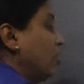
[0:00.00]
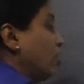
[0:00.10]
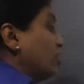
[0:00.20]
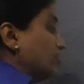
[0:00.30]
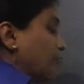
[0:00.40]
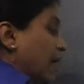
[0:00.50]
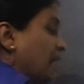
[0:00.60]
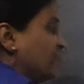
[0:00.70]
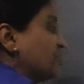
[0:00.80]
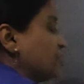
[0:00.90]
or the
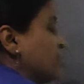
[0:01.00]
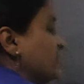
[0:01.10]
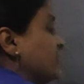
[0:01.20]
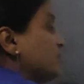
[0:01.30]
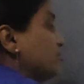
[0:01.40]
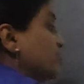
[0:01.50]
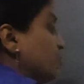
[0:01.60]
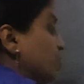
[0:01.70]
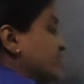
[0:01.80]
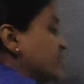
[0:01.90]
part which is present in
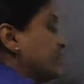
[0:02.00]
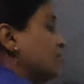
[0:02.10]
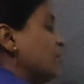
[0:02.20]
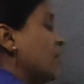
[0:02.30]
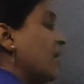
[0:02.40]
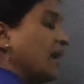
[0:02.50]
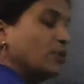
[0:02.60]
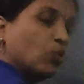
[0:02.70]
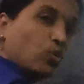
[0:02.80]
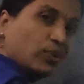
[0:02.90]
between stigma
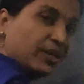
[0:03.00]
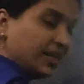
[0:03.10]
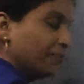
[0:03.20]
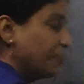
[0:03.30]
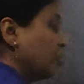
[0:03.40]
and ovary,